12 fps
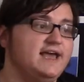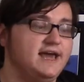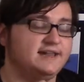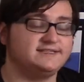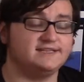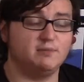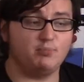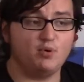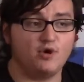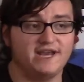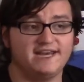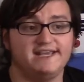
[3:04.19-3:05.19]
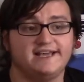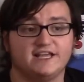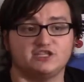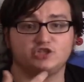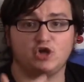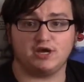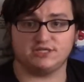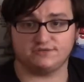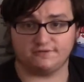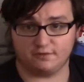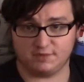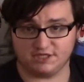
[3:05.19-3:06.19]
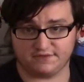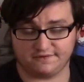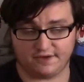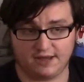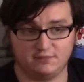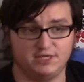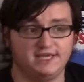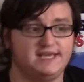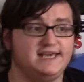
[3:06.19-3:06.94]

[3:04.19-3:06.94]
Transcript: And at some point, he gets lost from his family.